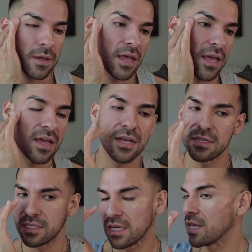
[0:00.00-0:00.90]

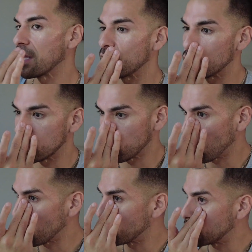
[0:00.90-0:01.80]
And again, this
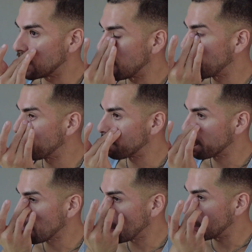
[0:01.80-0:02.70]
formula
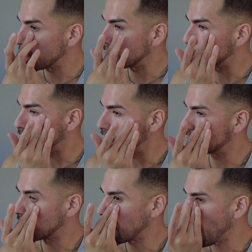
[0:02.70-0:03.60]
is,
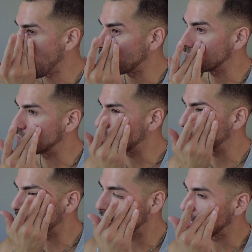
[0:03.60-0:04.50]
I would
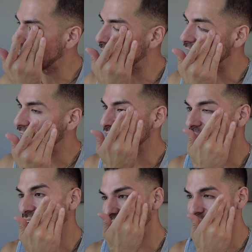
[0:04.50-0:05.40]
say, a
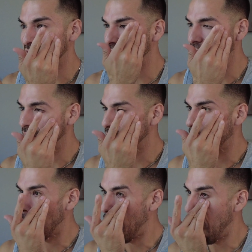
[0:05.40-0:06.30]
light
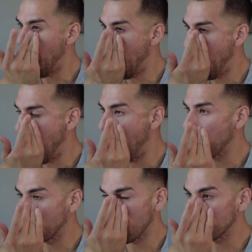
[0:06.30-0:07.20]

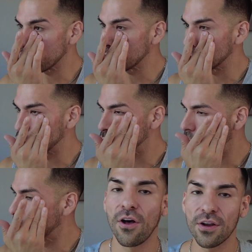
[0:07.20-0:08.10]
coverage.
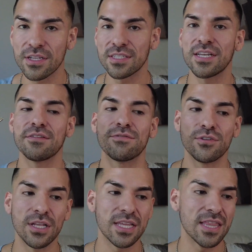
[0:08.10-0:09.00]
Honestly, I feel
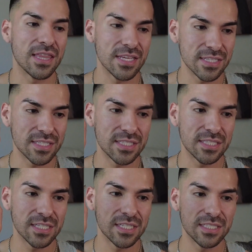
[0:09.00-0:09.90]
like this
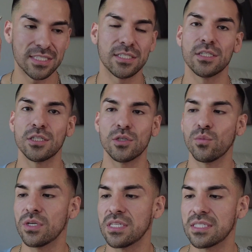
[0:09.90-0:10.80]
concealer
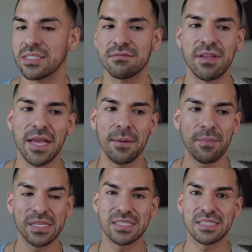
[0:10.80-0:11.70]
was like
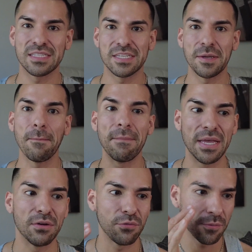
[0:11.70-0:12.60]
basically
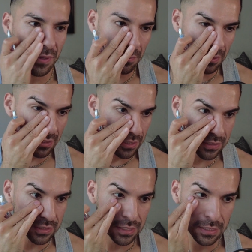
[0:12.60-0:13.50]
made for me,
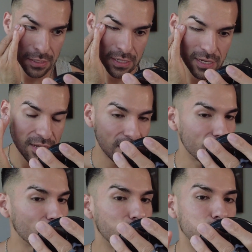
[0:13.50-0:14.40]
because
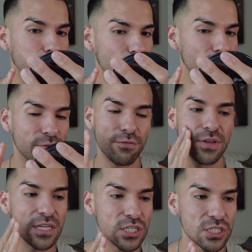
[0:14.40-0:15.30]
the
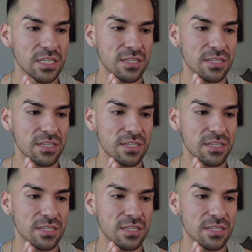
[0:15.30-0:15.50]
finish it